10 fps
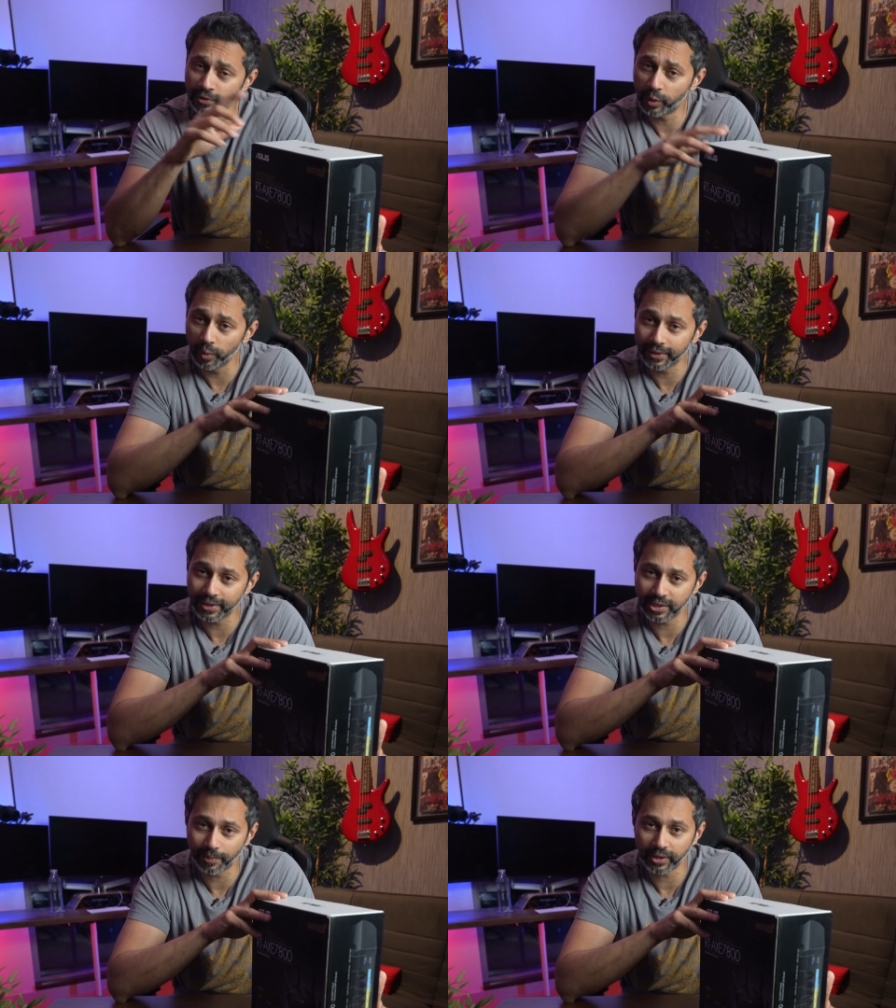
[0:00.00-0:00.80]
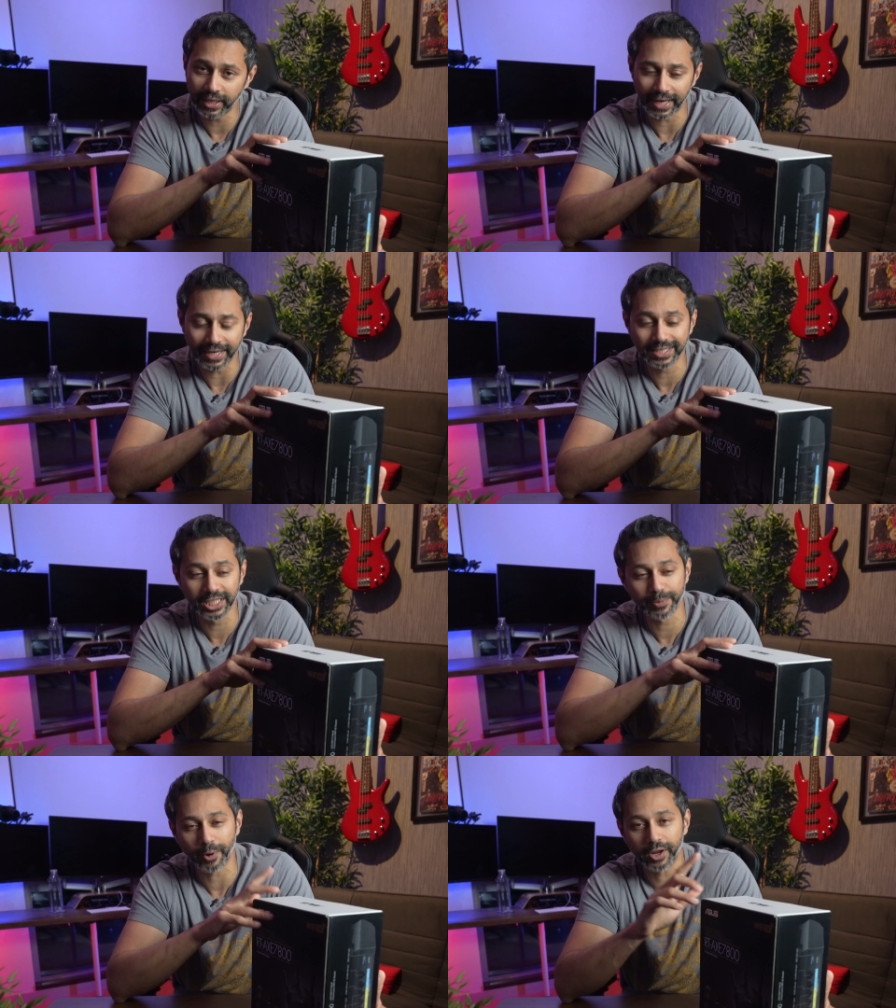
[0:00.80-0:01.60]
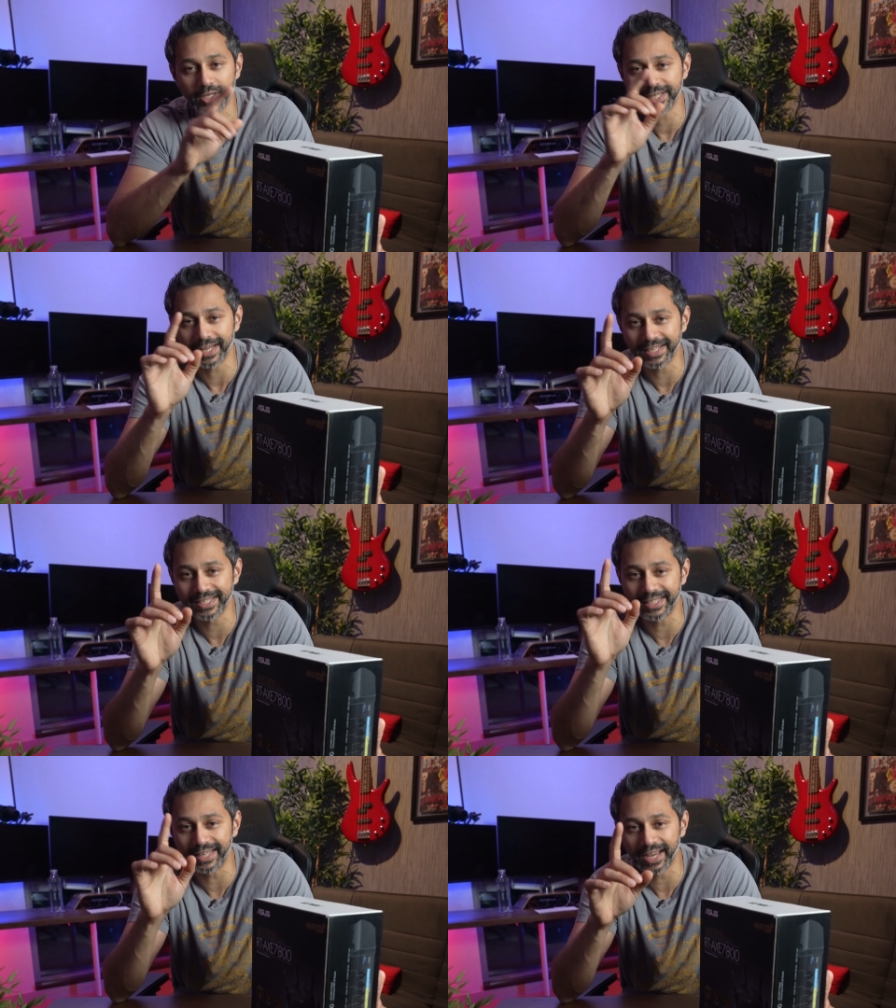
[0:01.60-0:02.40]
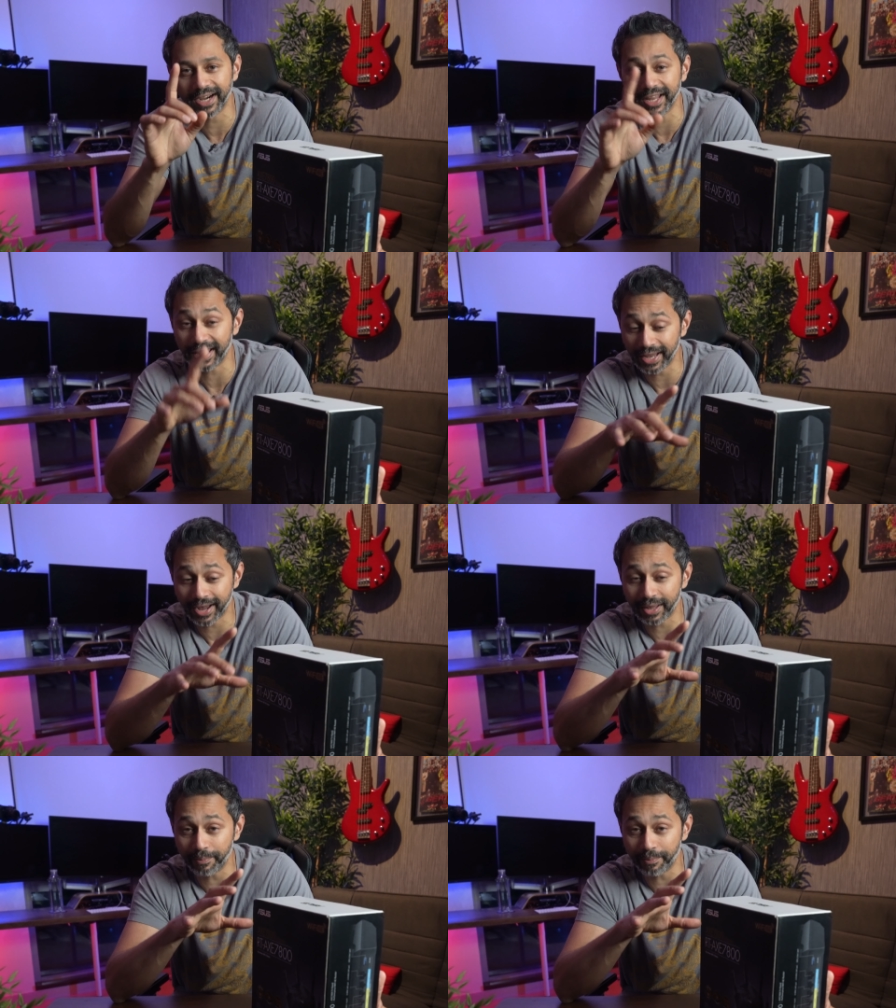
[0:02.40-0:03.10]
of the cool things about the Asus products is their A I